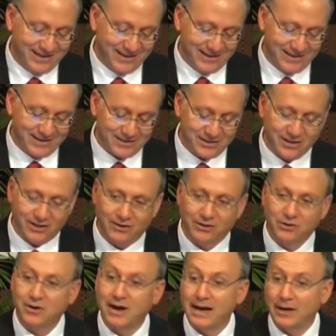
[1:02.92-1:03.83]
So,
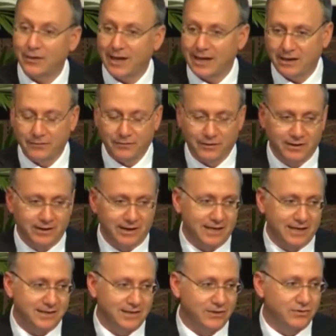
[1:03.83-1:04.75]
Greg, thank you for the
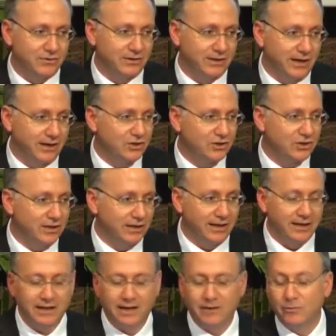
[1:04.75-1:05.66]
nice introduction,
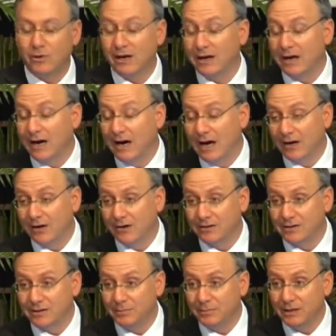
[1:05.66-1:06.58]
and what an honor
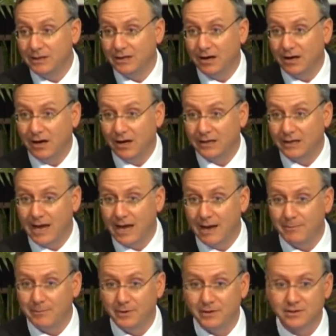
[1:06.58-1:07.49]
to be on
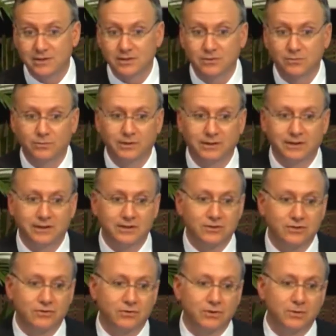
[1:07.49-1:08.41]
campus with this
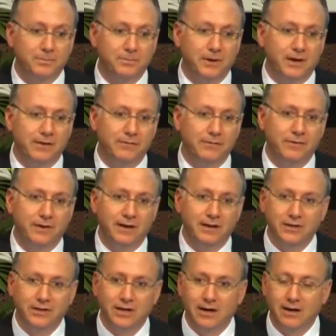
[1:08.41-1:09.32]
group of
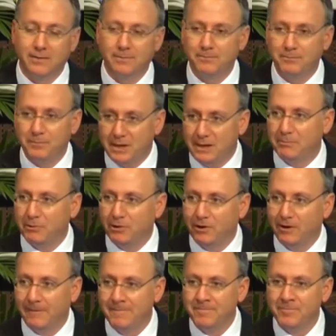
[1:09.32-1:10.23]
young
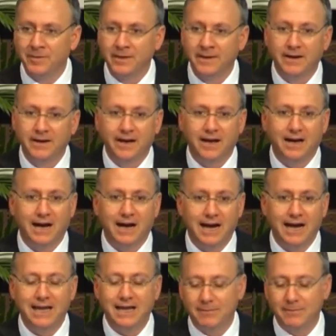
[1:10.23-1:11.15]
people.
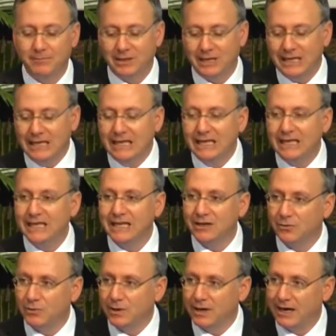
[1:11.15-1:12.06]
I am keenly
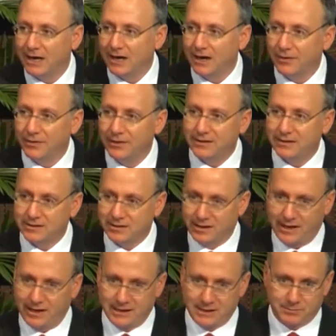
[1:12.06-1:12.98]
aware that
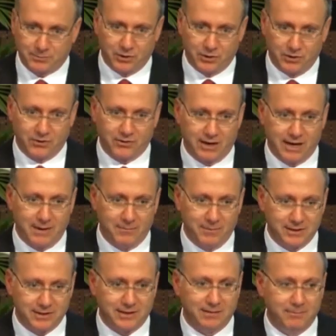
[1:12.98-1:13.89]
tonight's program
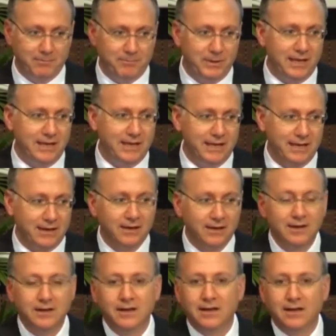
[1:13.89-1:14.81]
is competing
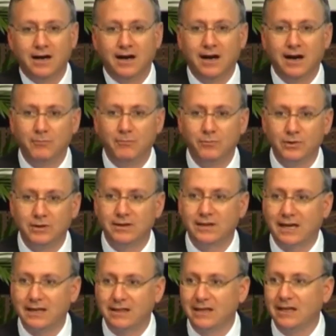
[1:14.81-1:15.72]
with,
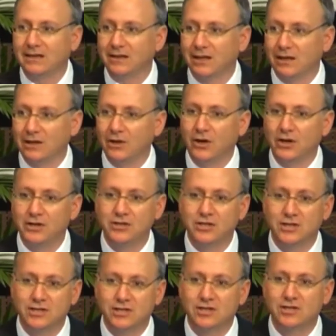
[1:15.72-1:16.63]
I think, the
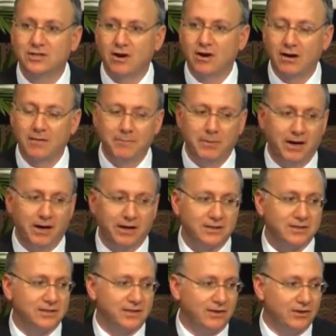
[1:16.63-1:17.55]
largest
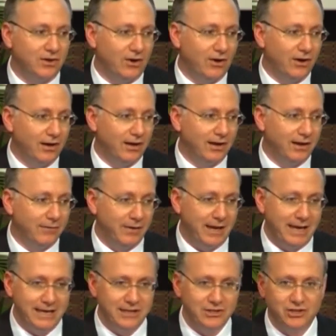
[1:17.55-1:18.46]
Starbucks in all of
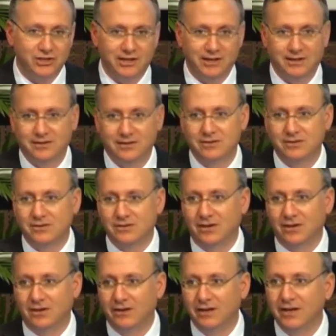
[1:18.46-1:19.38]
Asia.
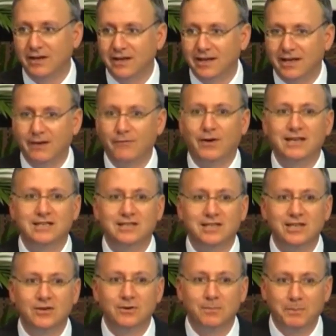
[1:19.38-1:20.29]
So, if I
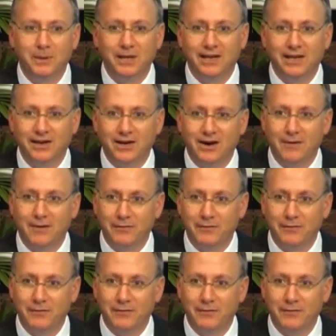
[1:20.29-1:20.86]
see you peeling off